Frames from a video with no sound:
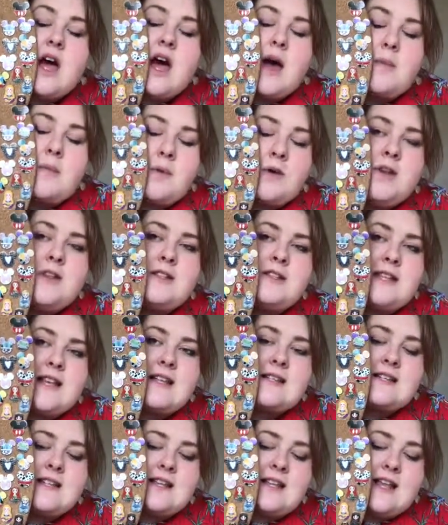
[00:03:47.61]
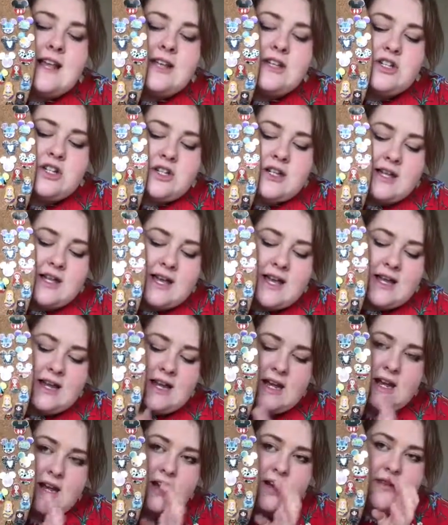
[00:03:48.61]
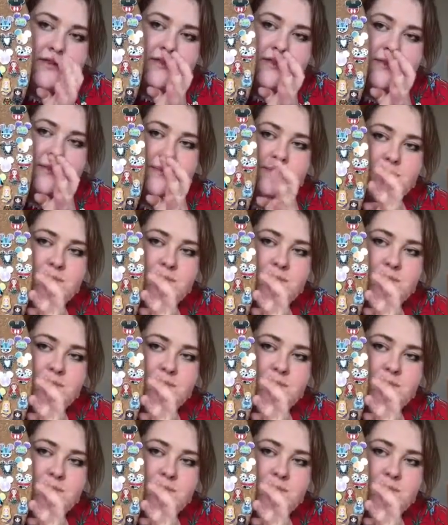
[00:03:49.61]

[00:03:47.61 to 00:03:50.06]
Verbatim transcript: a princess collection. I kind of have